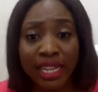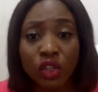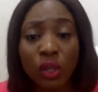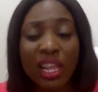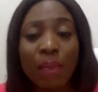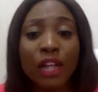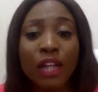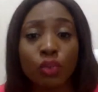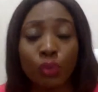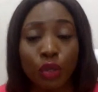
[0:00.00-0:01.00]
It's all a
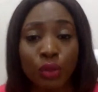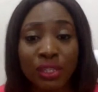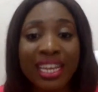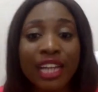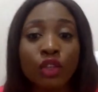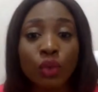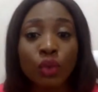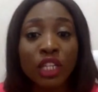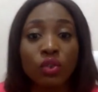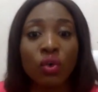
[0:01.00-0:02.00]
part of purity and doing
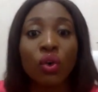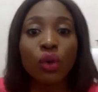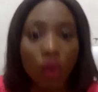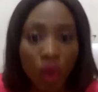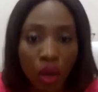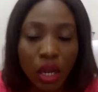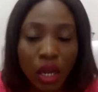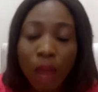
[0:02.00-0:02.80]
it to honor God.